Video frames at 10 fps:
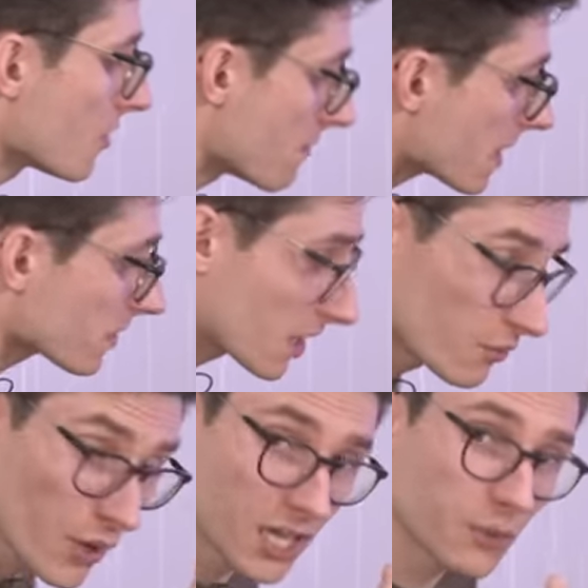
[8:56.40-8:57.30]
the main thing
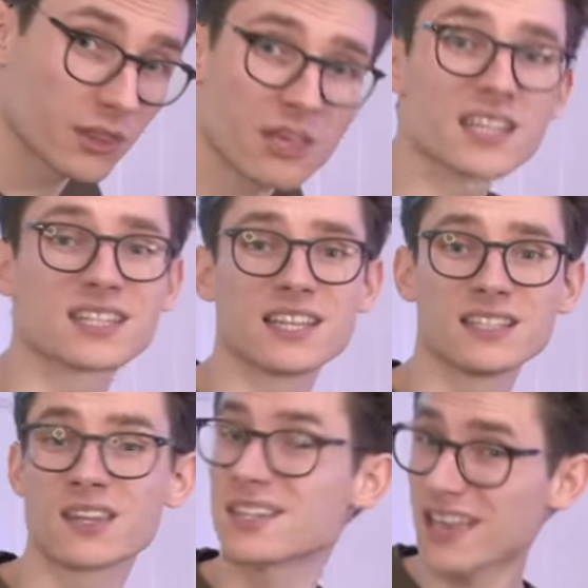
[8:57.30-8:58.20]
really with this is
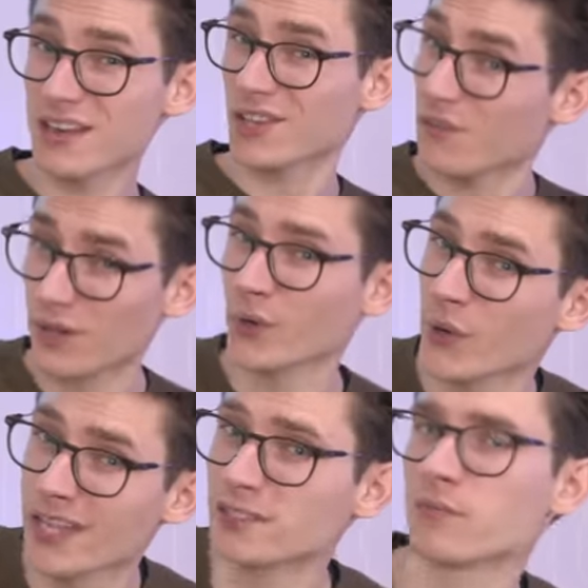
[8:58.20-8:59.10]
that it's actually for
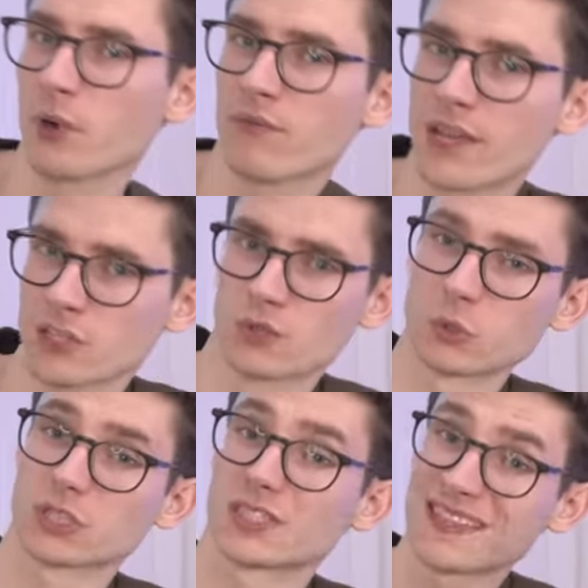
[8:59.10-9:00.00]
creative
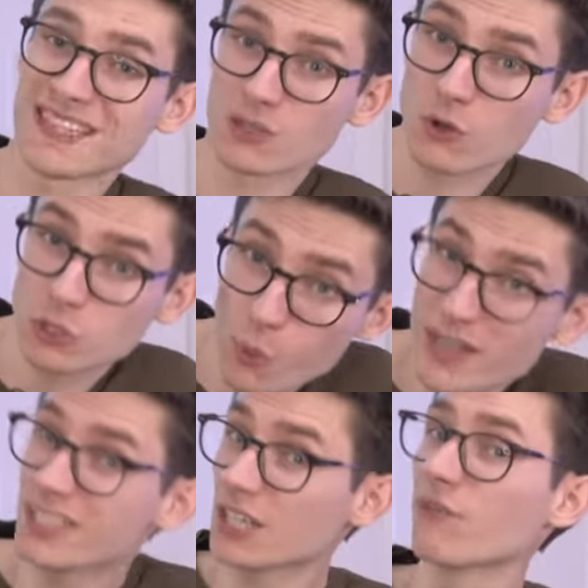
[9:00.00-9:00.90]
professionals, because this has got
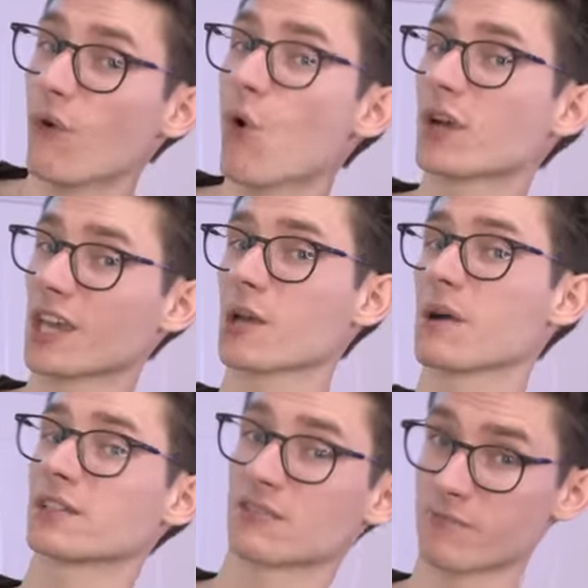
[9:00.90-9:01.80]
24
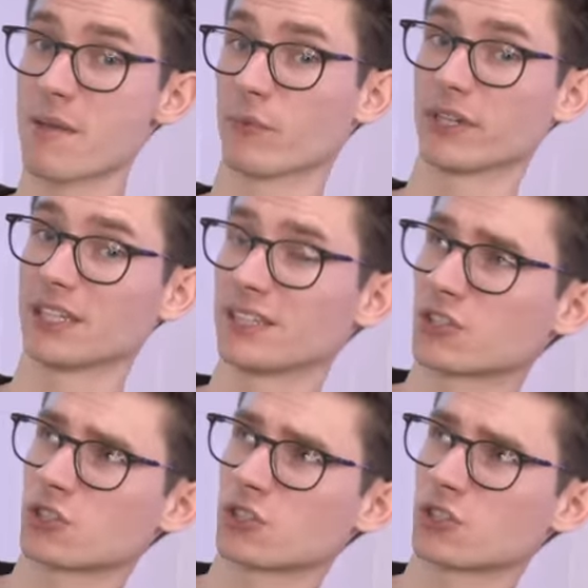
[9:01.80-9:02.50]
gigabytes of memory. It's